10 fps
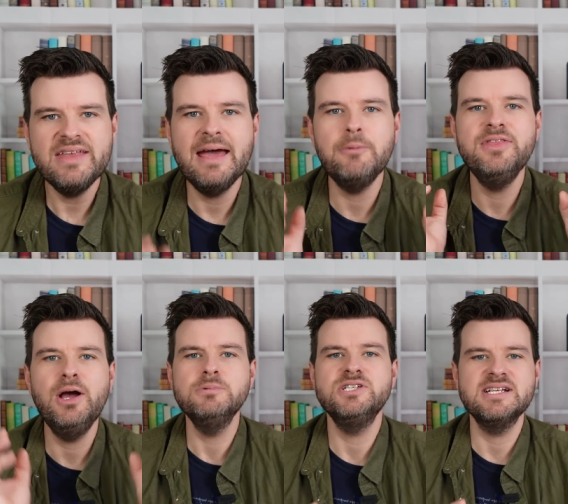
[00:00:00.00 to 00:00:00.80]
Now, the
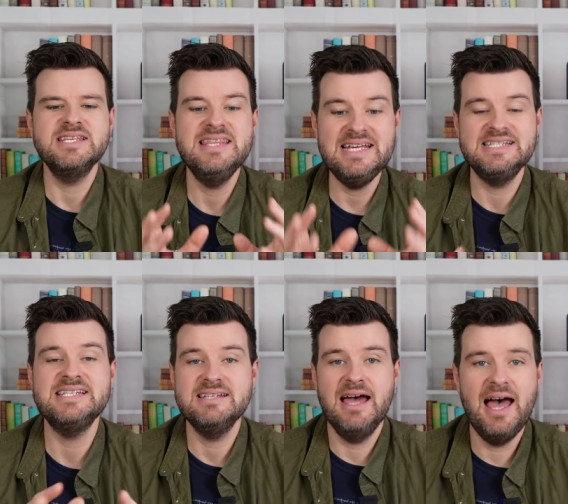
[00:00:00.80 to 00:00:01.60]
object of
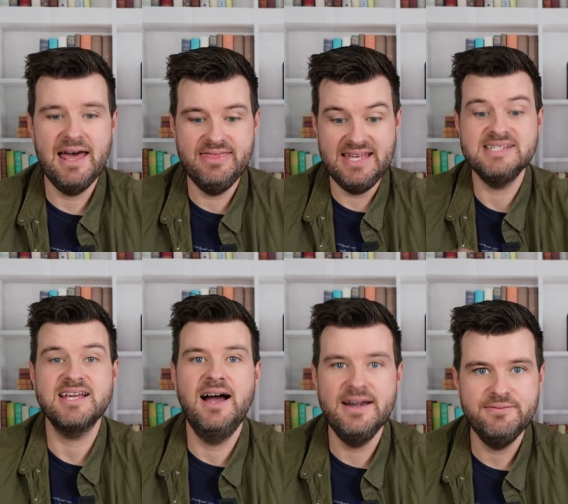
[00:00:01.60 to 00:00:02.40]
this this
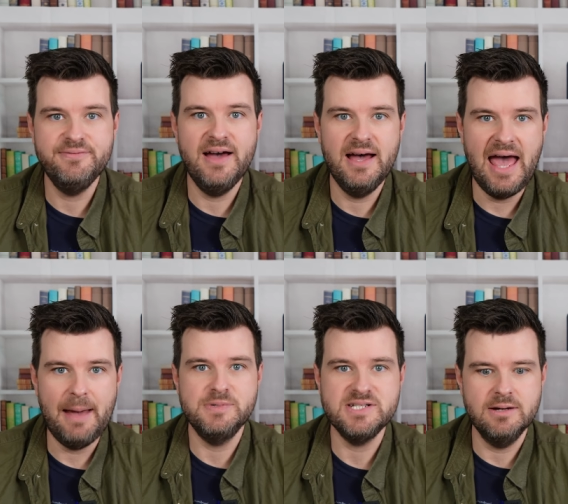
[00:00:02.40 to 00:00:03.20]
kind of
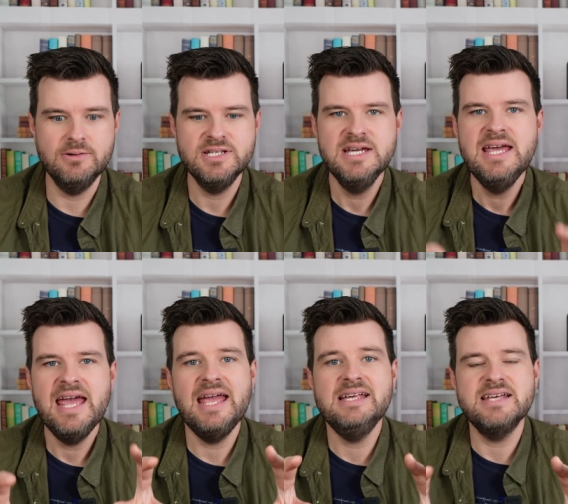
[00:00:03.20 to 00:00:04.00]
episode
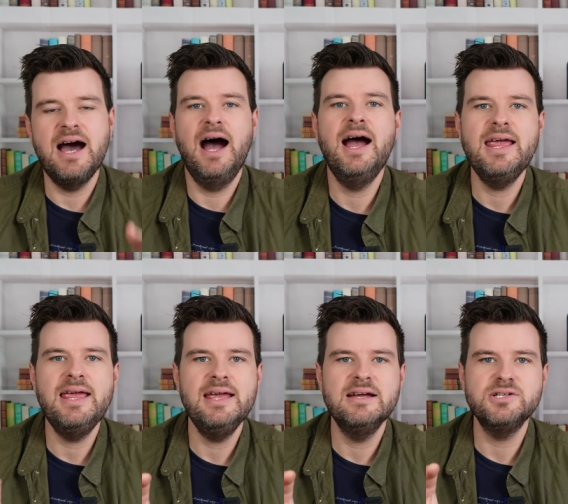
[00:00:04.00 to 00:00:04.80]
is
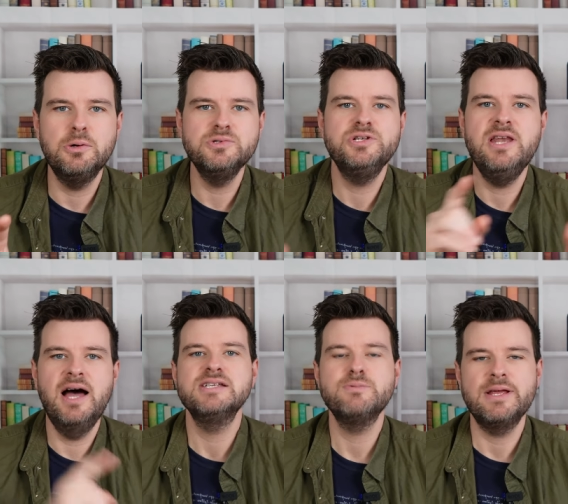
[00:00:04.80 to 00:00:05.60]
I told you
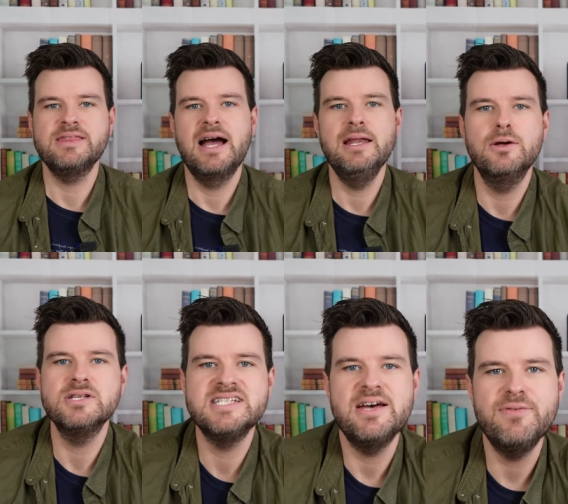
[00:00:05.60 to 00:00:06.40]
last week that I
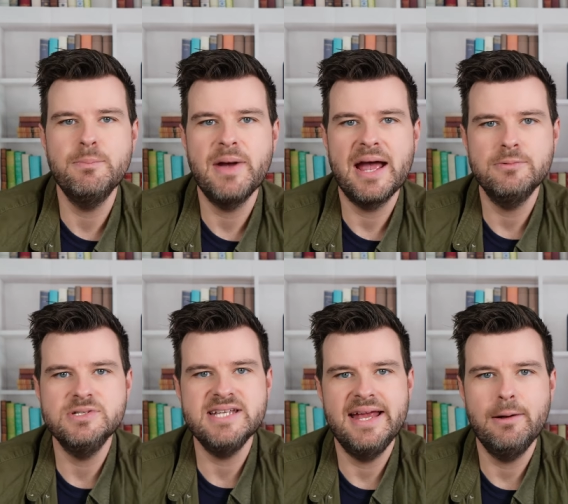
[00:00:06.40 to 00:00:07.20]
lost 7
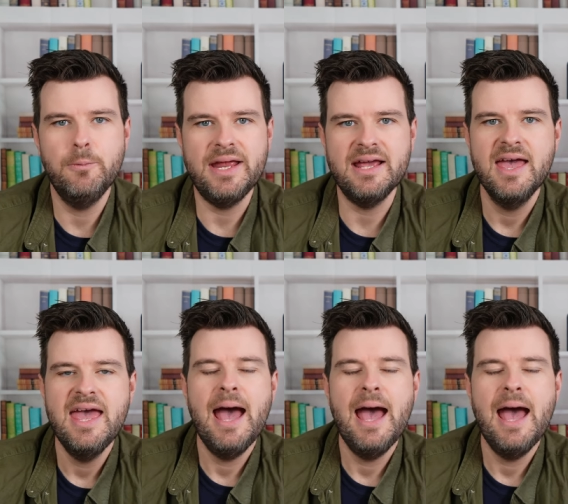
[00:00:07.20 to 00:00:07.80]
pounds in a week.